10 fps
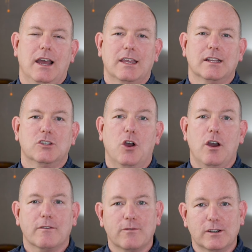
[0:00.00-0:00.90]
I could
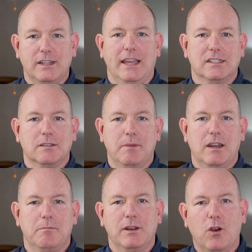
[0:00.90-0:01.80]
talk for days
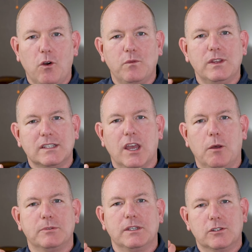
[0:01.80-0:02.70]
about it, but hopefully this
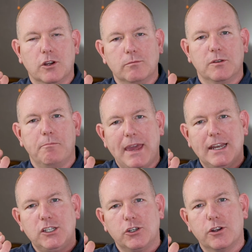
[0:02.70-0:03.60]
helps in terms of
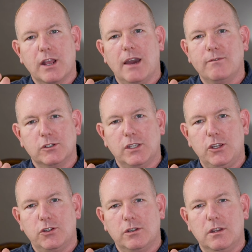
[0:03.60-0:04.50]
managing your
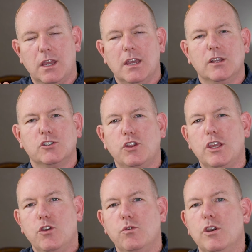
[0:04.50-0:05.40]
conversation so
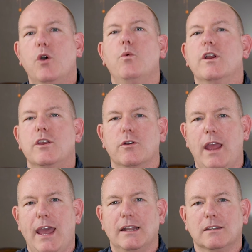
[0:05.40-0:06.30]
that you know where you're
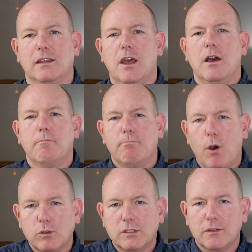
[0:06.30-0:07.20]
at.
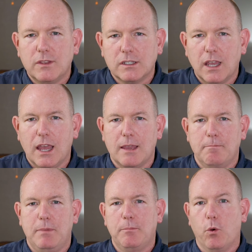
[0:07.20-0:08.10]
Most of the
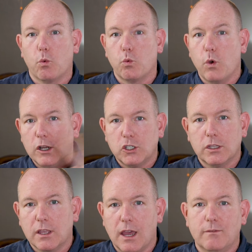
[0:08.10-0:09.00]
time, people rush
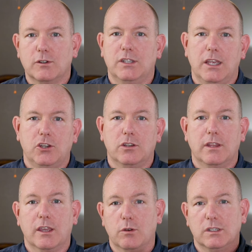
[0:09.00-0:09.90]
the conversation.
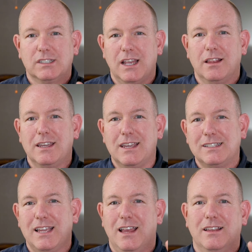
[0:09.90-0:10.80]
They go to selling
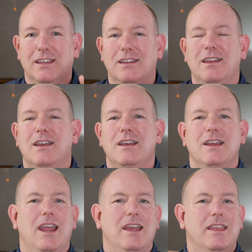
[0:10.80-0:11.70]
and telling,
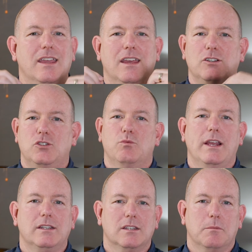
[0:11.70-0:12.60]
and they get
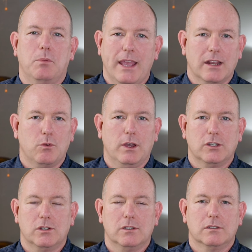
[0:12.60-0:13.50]
right to the plan
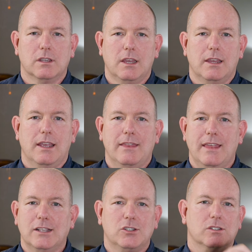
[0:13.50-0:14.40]
questions. And
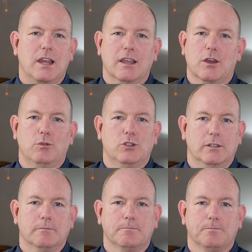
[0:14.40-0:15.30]
that's just not coaching.